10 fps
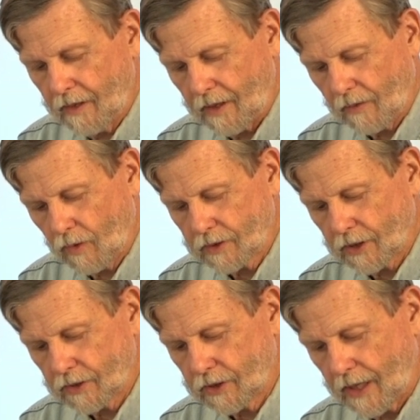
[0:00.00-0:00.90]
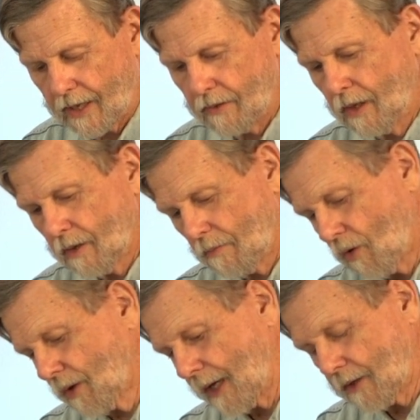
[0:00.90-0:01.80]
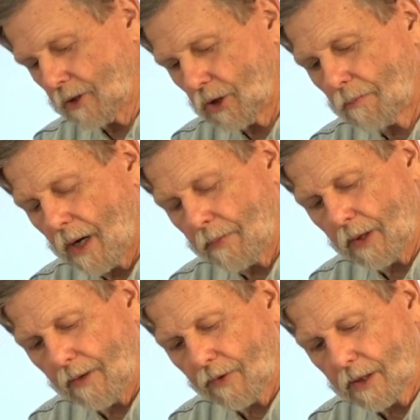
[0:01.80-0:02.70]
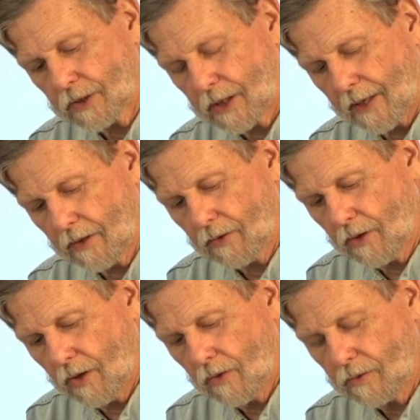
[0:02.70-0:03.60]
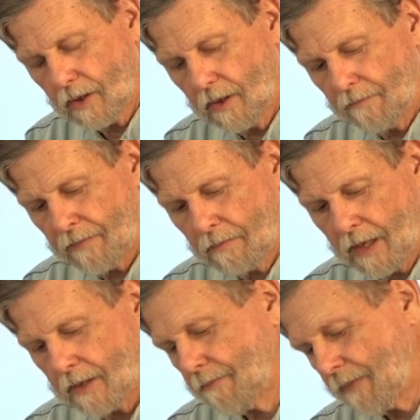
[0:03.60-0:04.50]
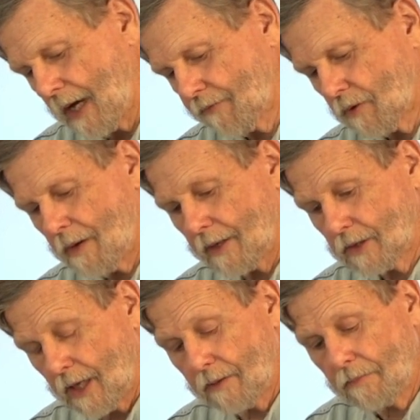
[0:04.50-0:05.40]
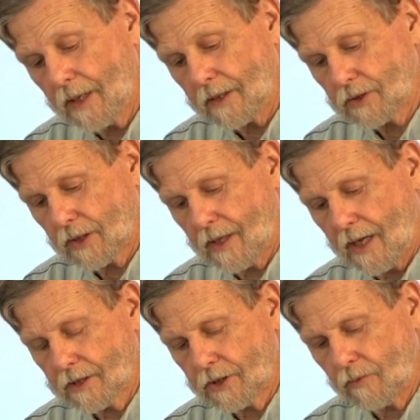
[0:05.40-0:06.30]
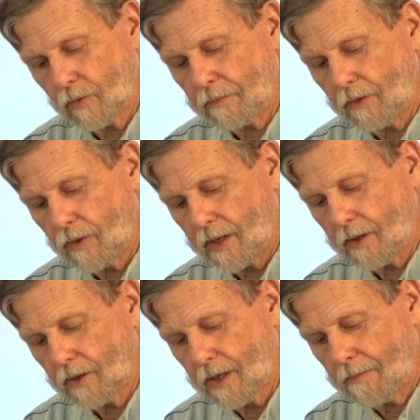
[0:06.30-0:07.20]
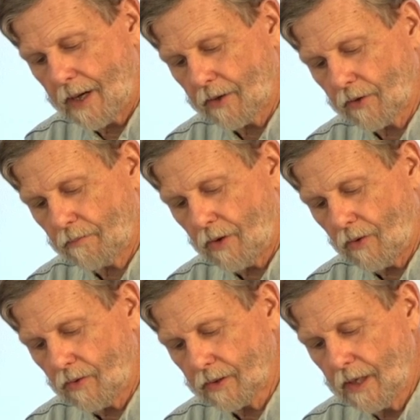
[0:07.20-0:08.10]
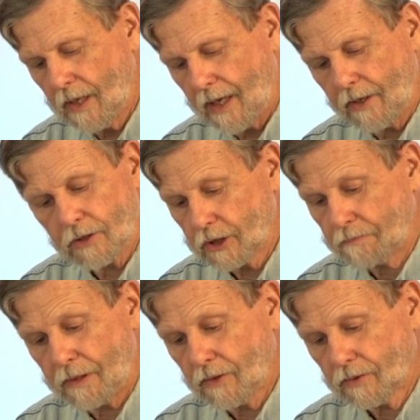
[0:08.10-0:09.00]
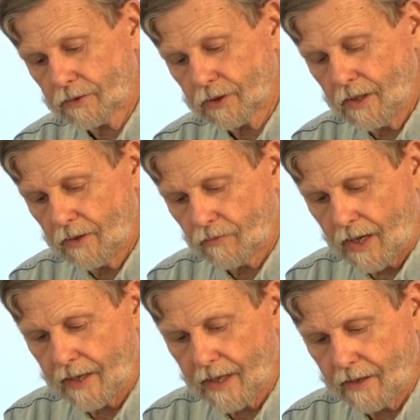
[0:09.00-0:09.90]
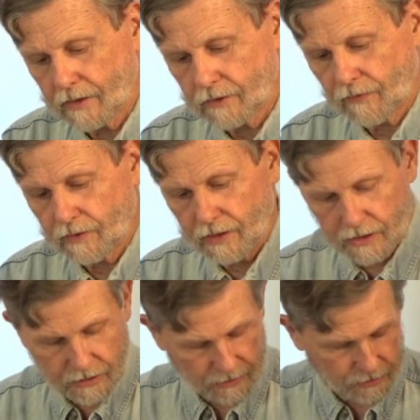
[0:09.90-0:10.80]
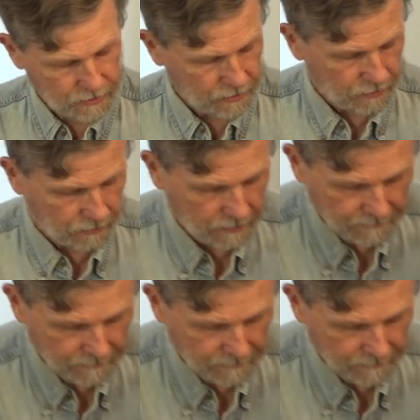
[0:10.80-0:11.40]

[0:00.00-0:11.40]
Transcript: And once it's set, a mold like this, you'd probably give it a second coat. But after about 10 minutes, the casting would be ready to come out of the mold, and it just peels right out. It's very easy to do.